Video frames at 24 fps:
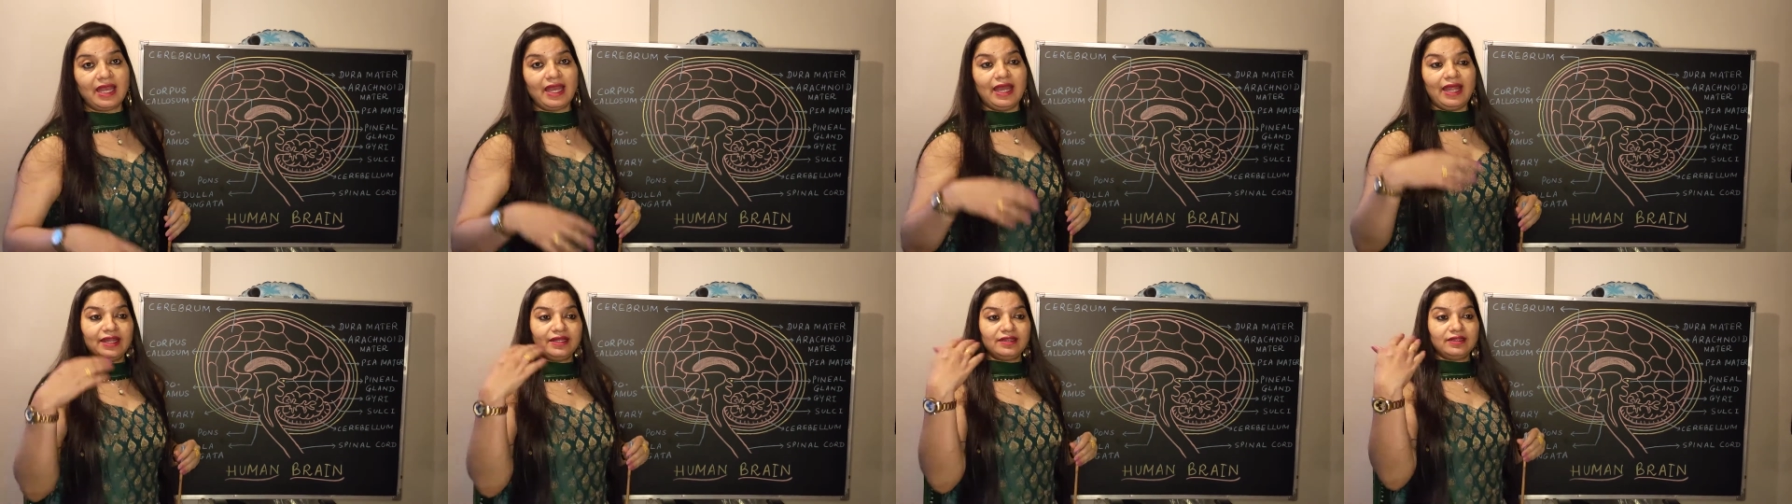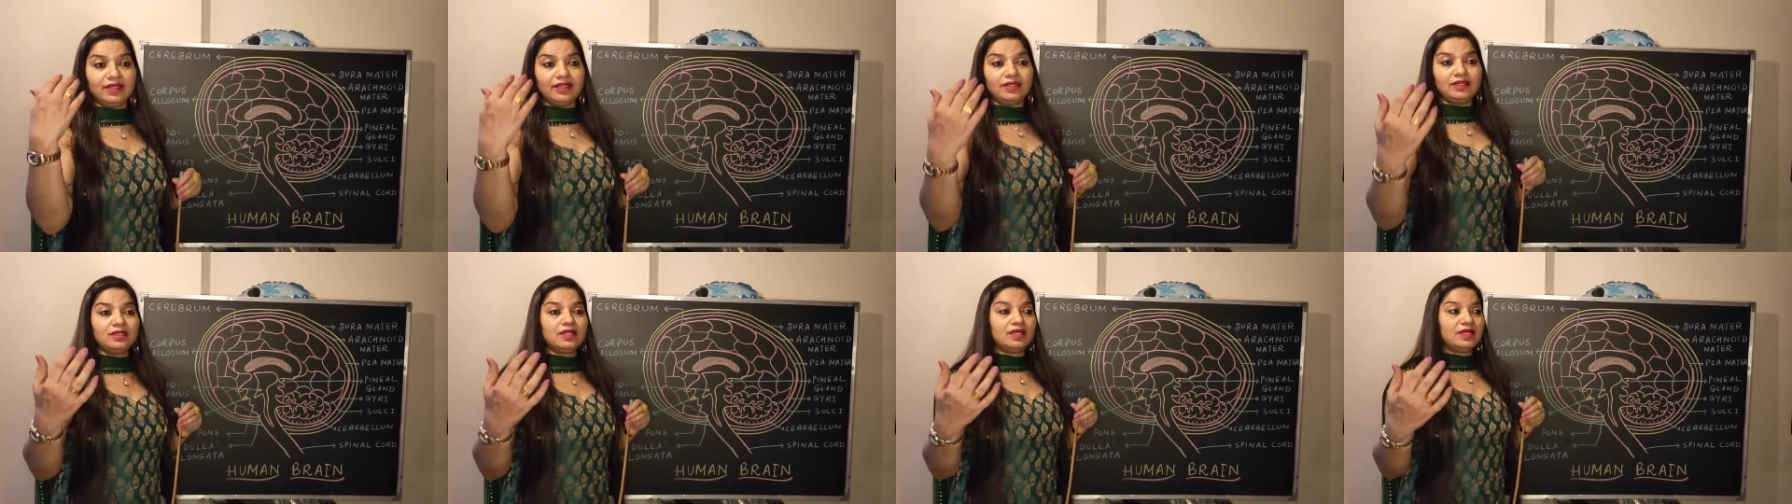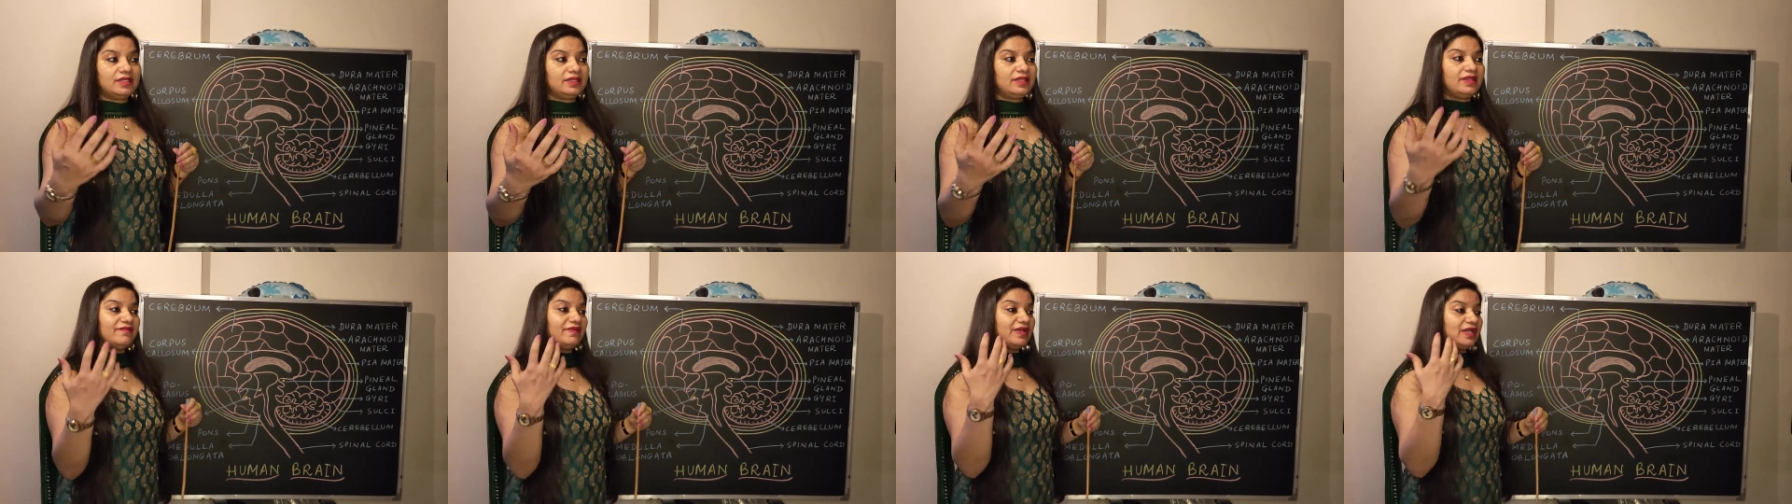and then
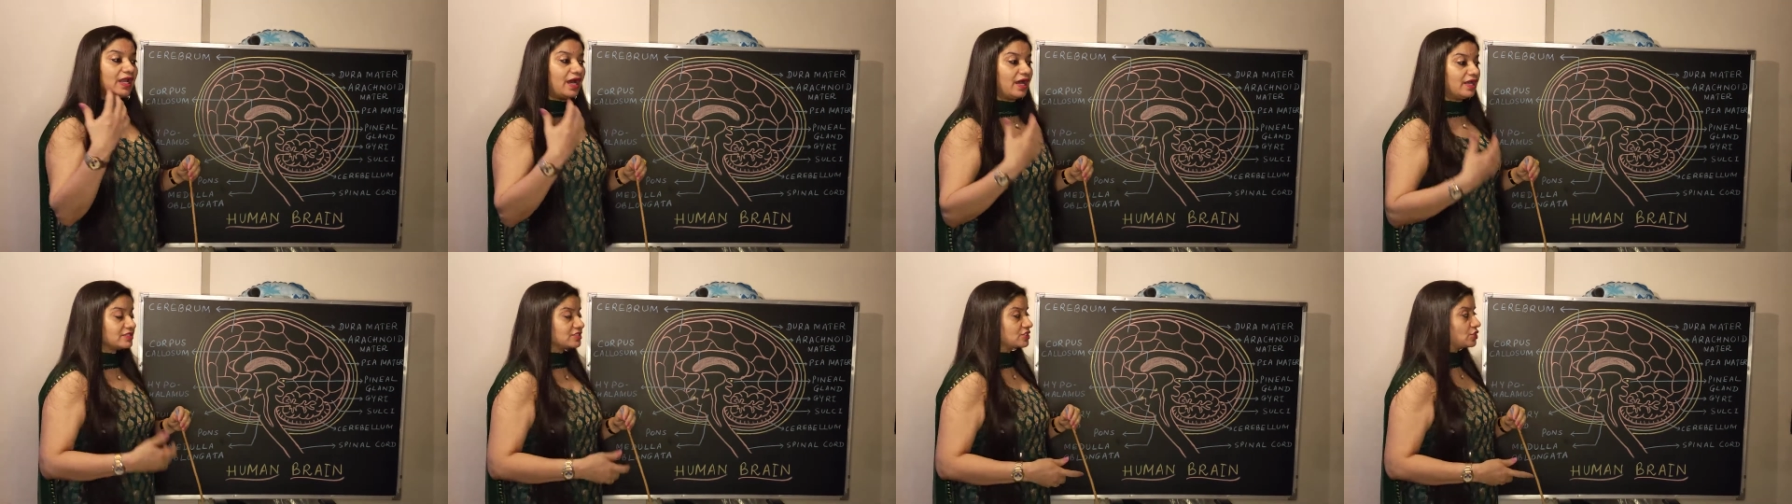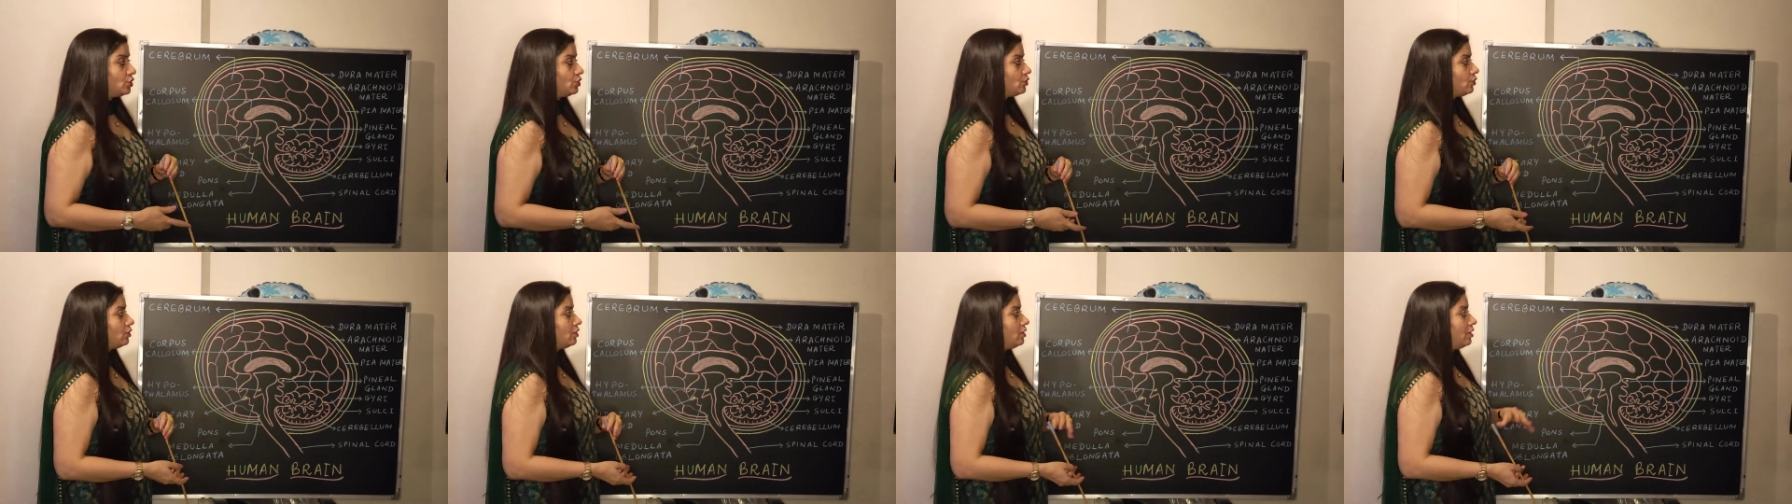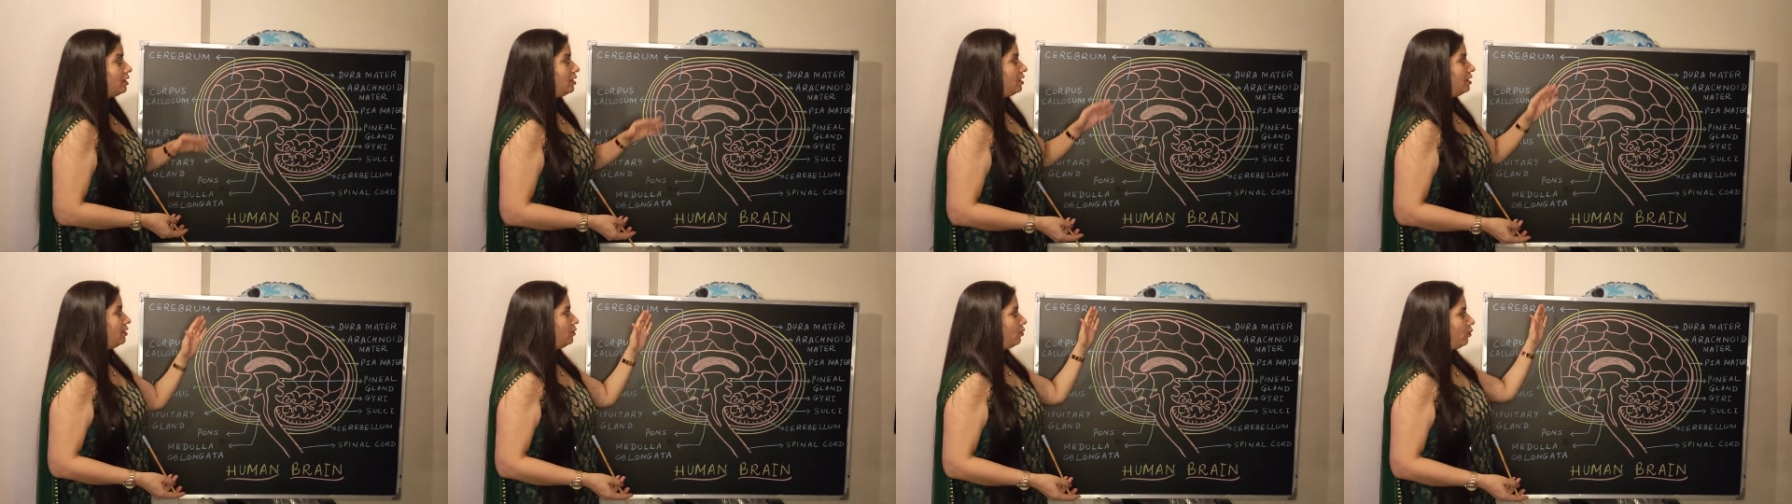they will ask you
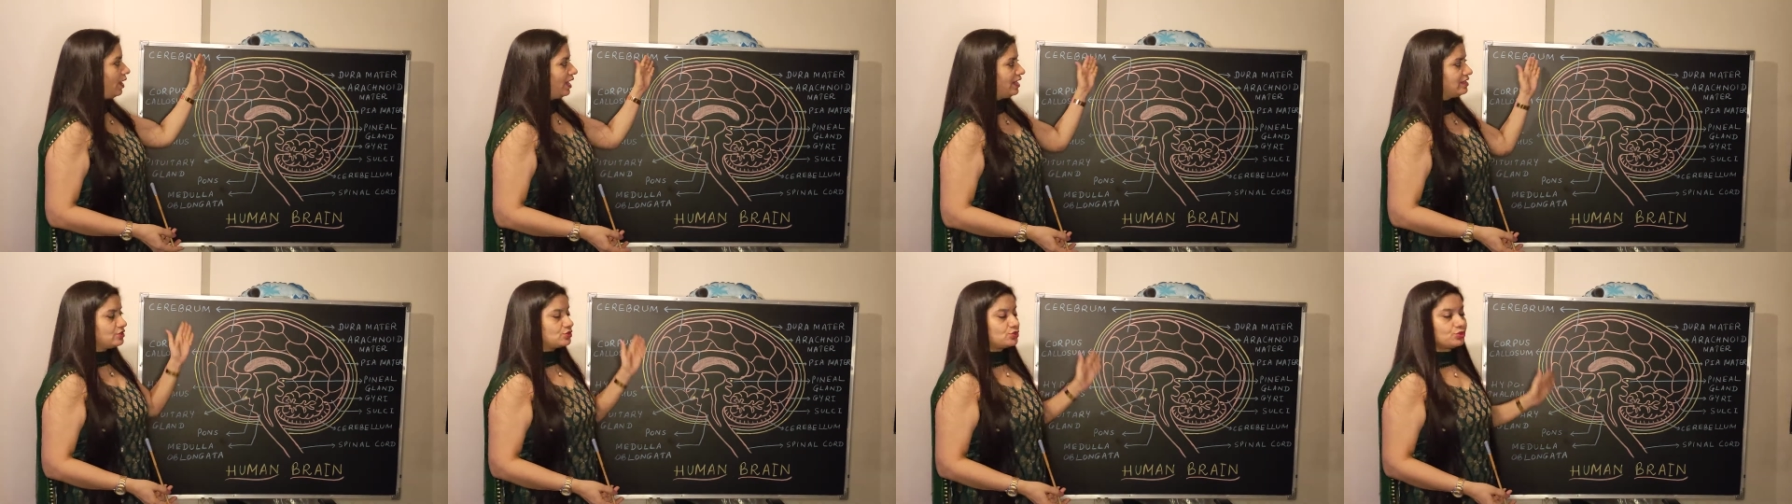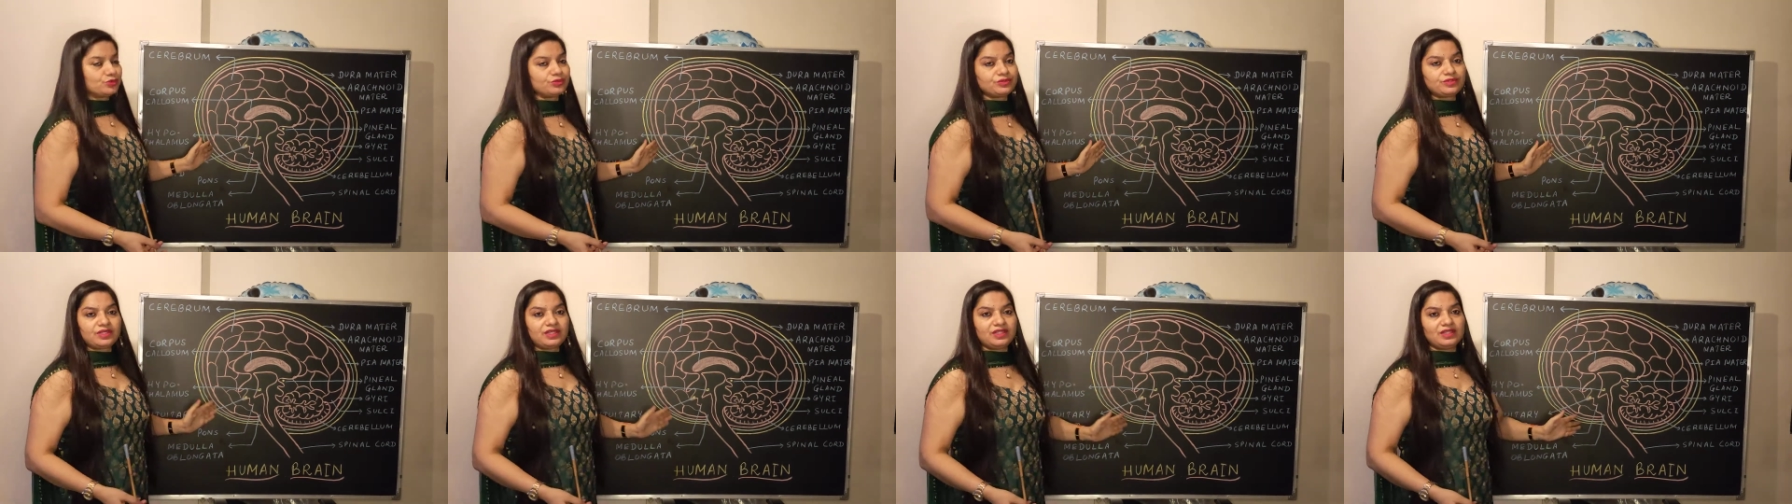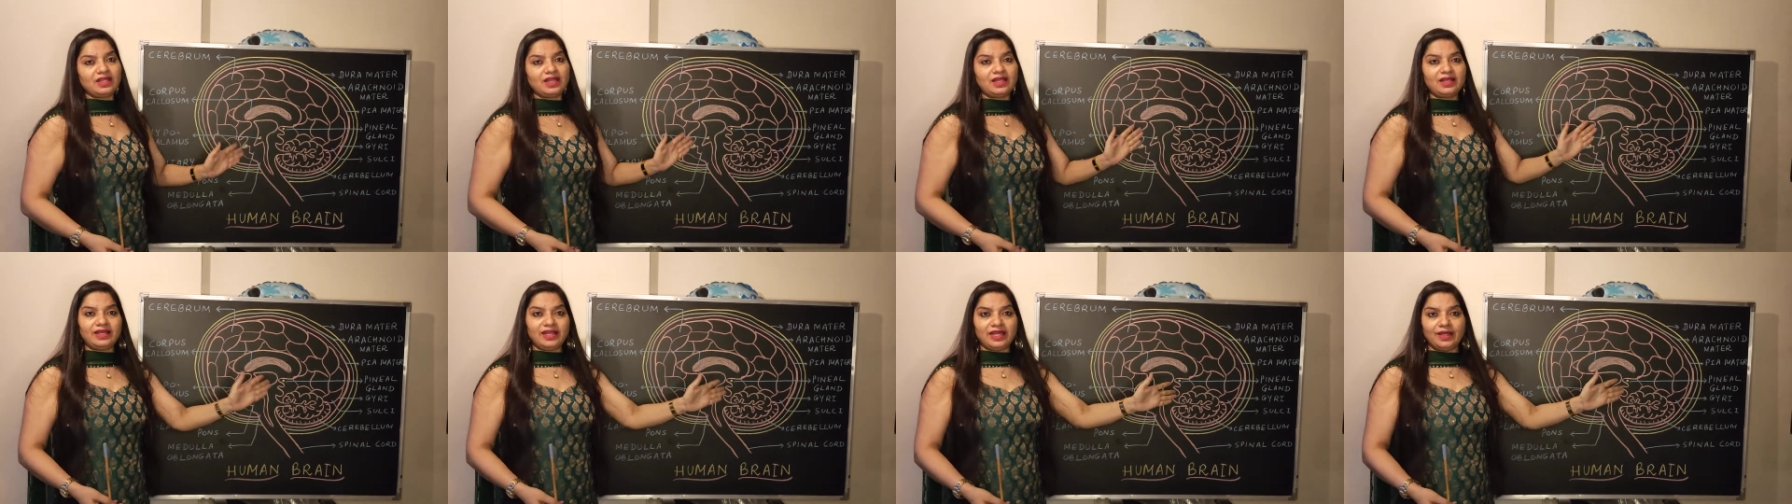1, 2, 3,
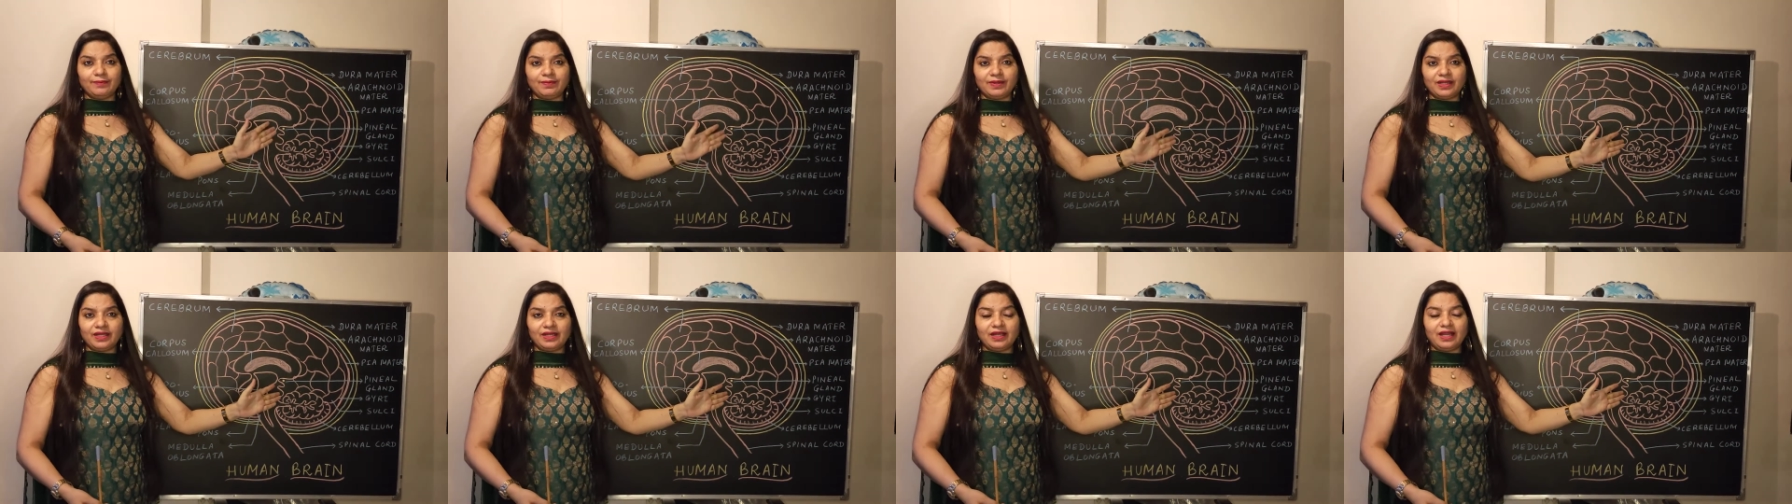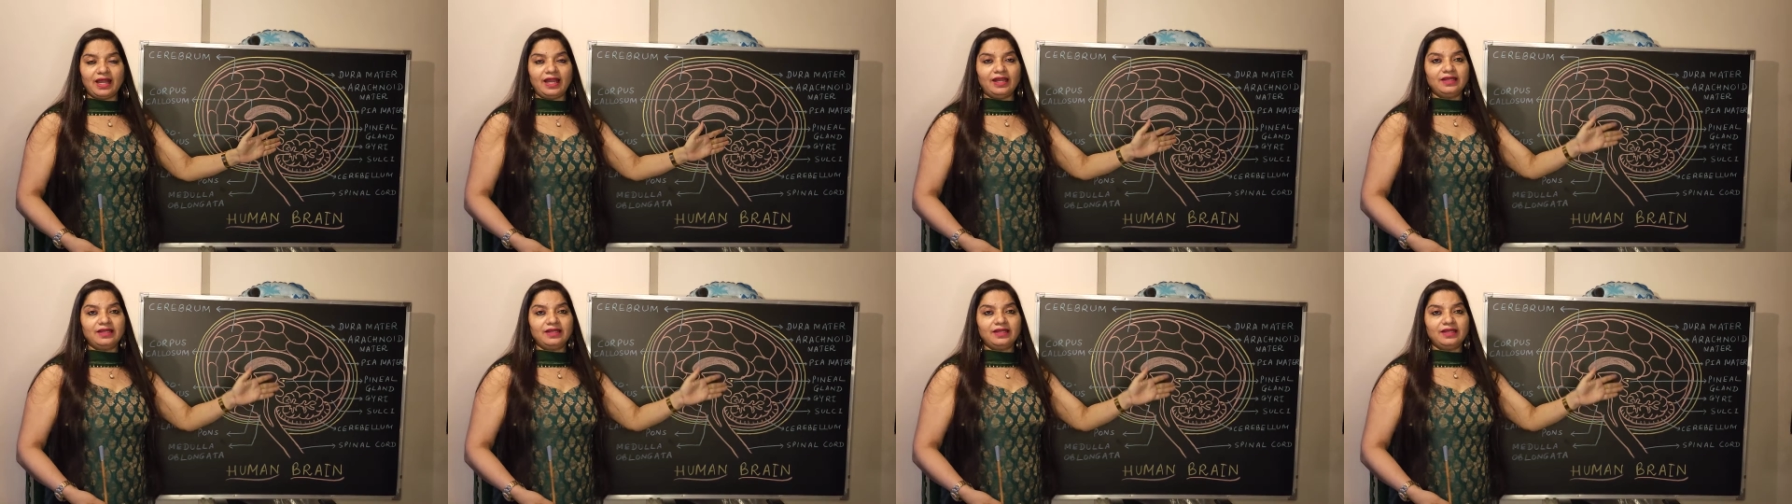they'll label,